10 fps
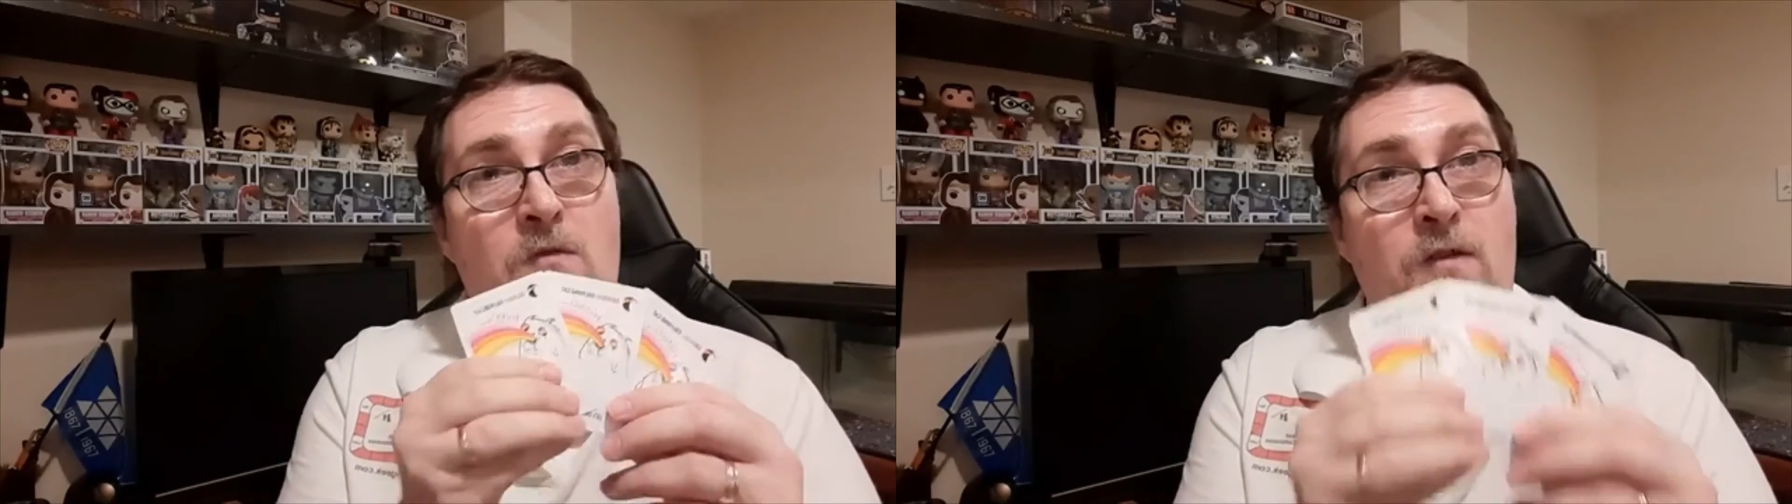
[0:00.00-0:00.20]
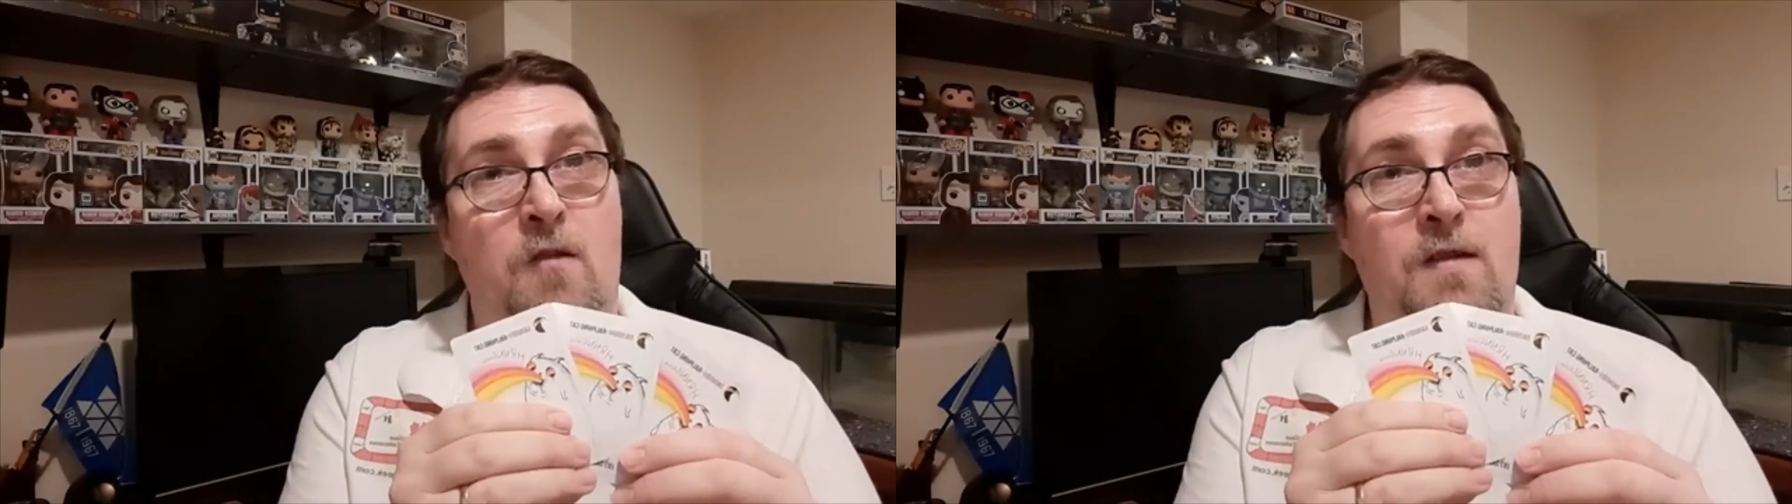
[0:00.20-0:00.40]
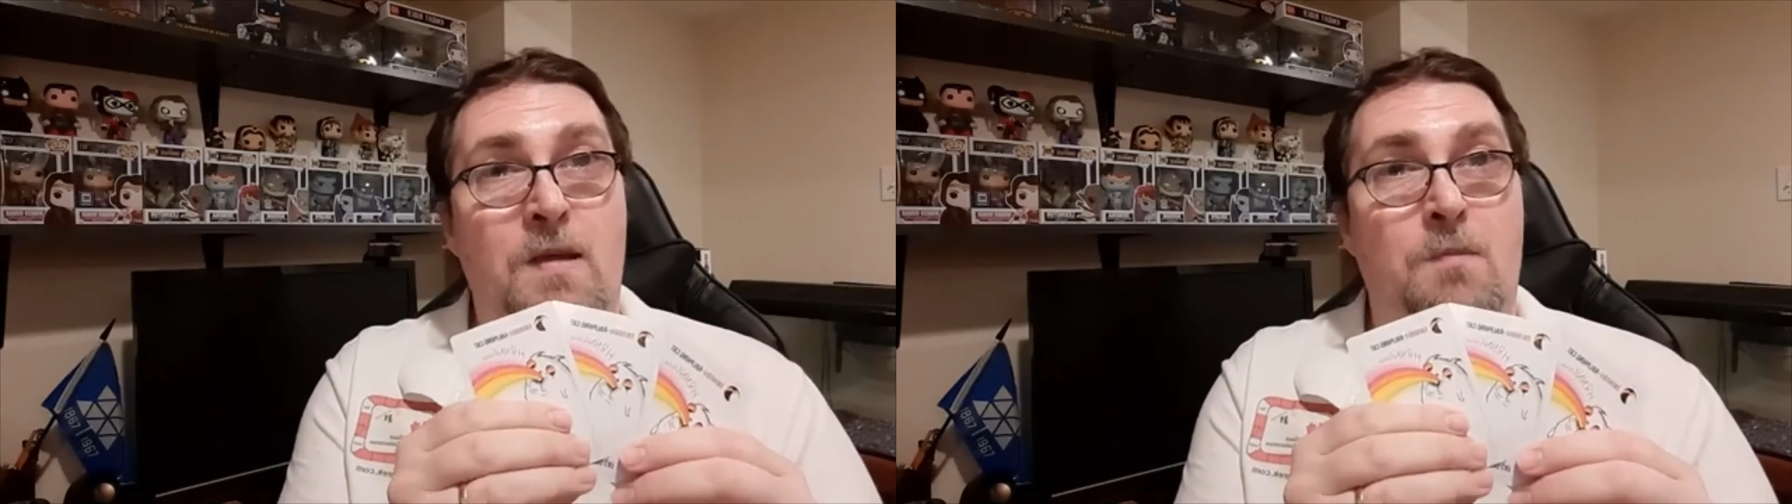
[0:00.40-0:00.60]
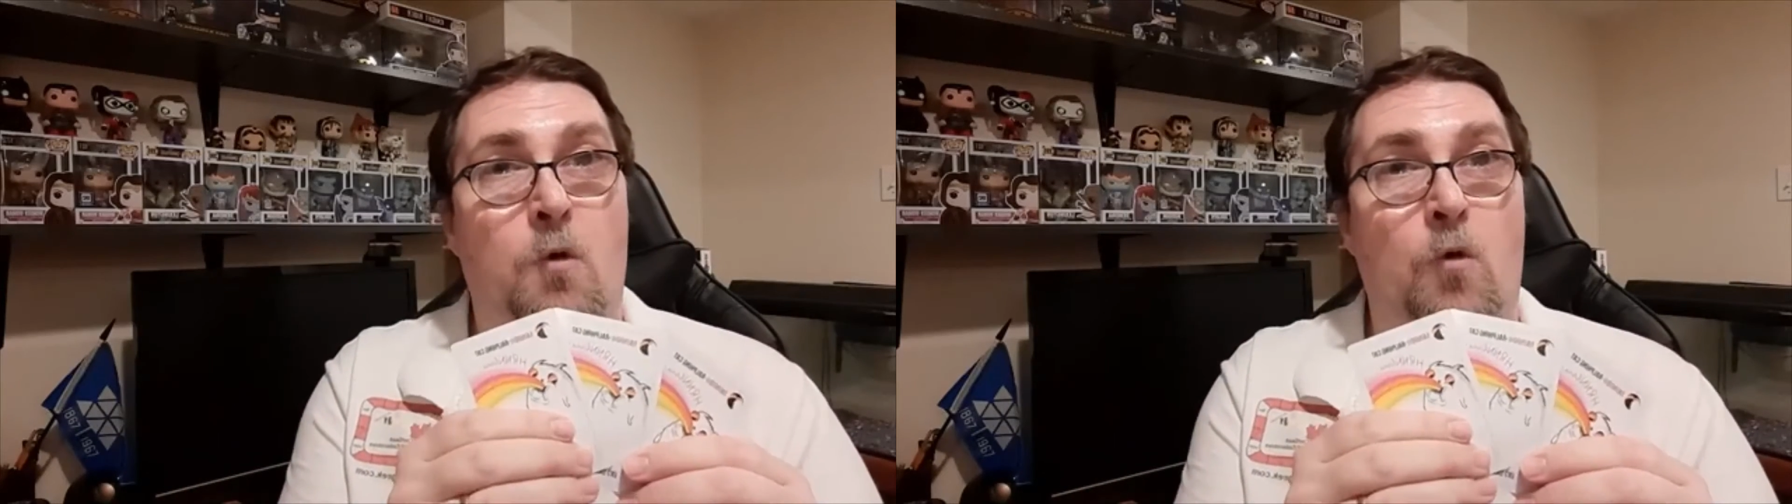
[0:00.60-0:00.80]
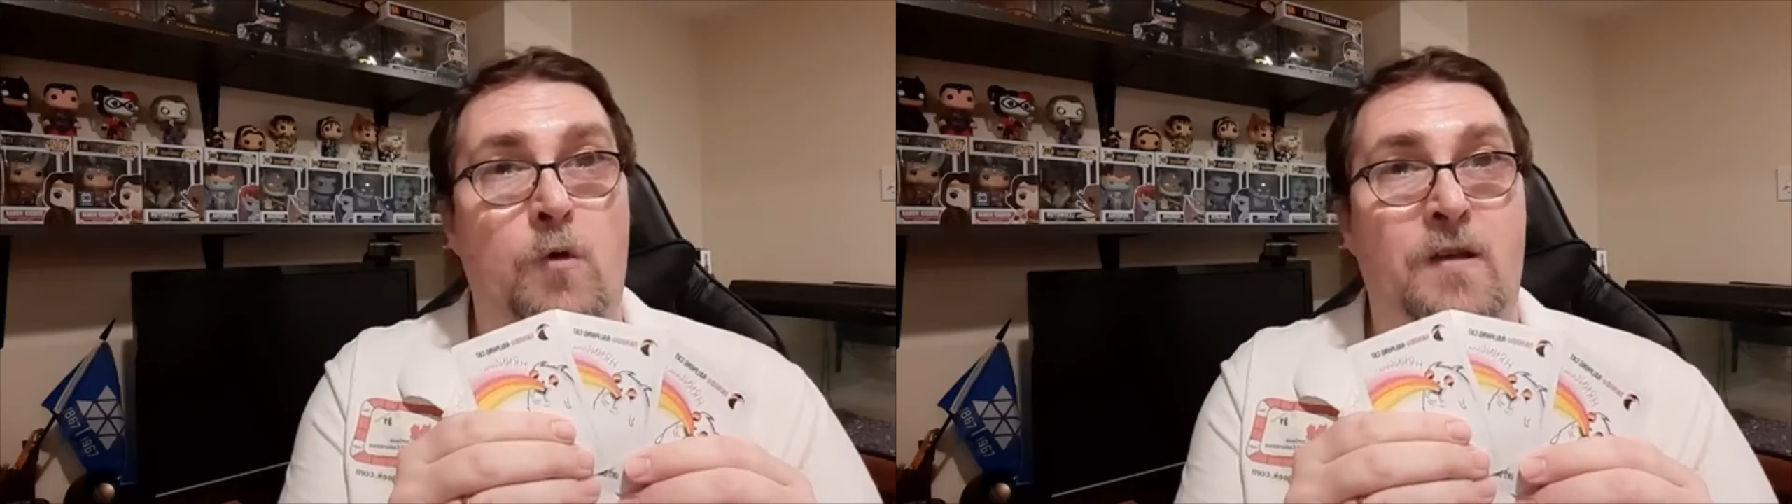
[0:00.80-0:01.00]
very
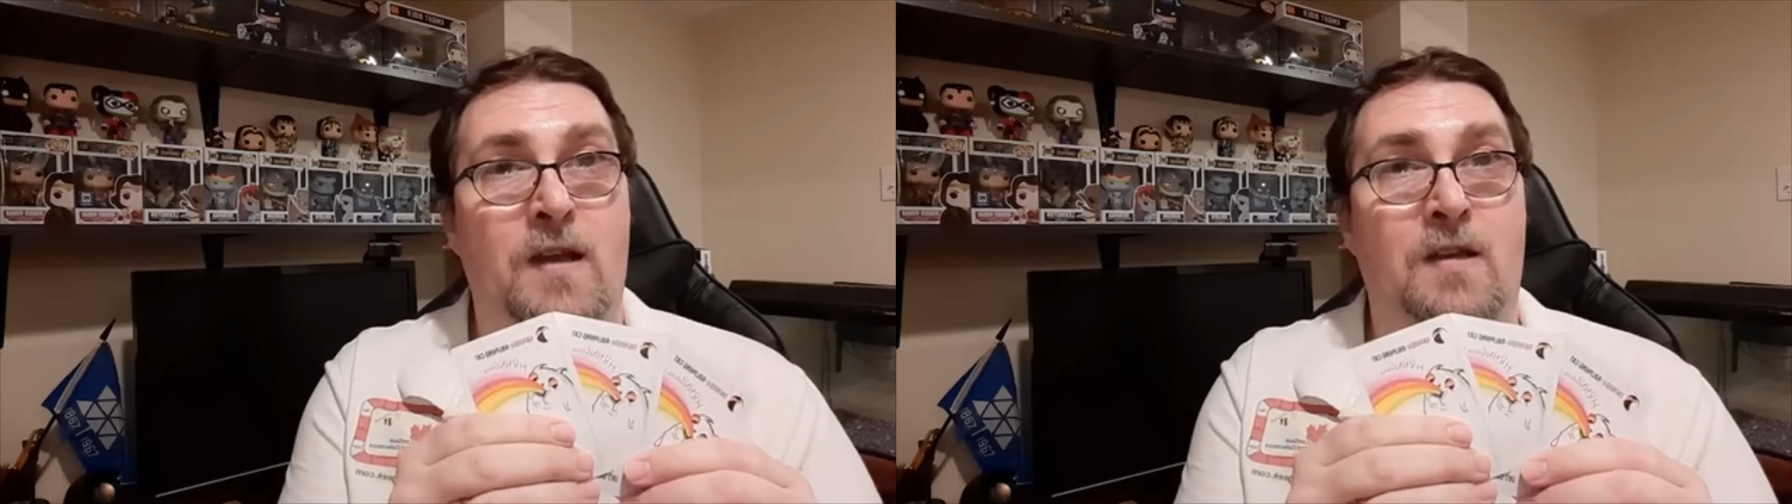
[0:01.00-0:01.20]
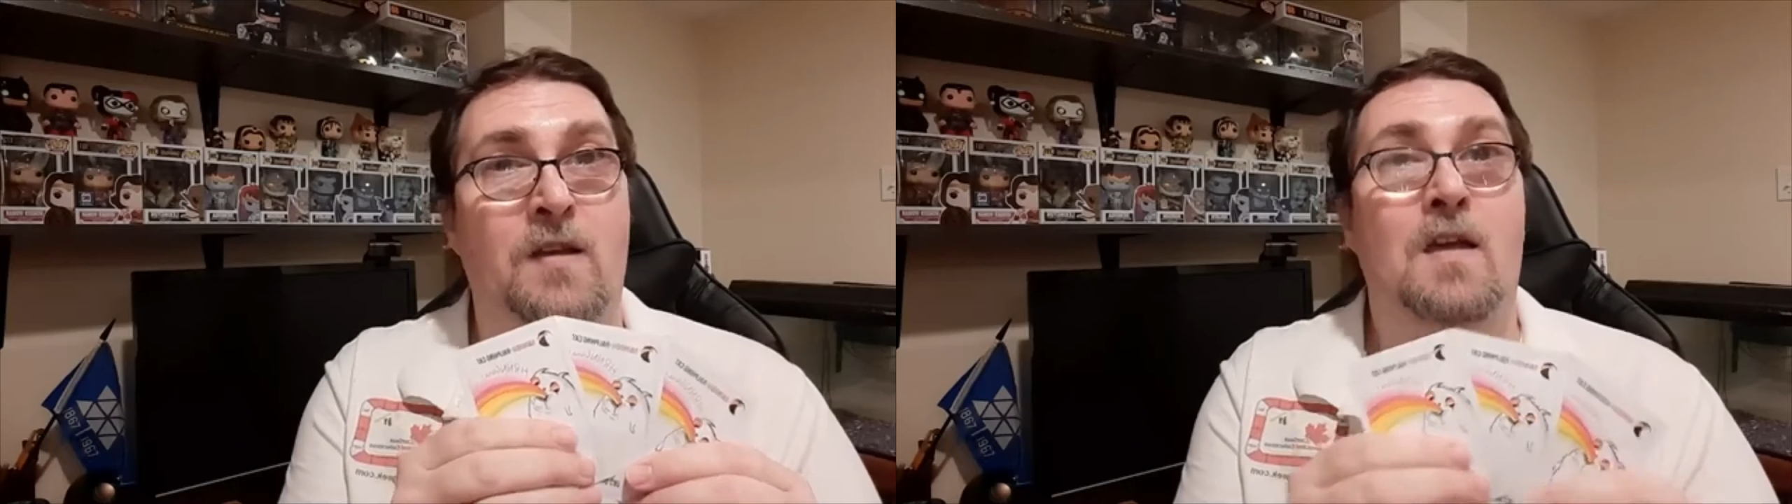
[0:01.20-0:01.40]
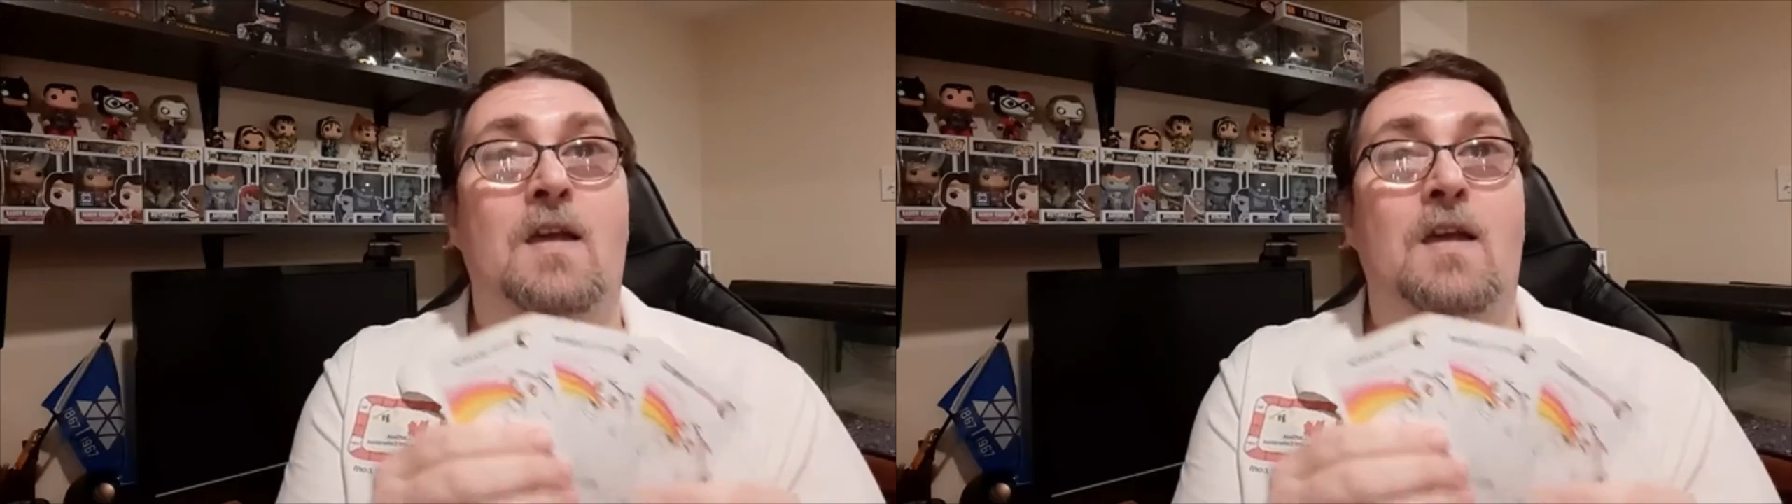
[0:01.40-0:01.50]
important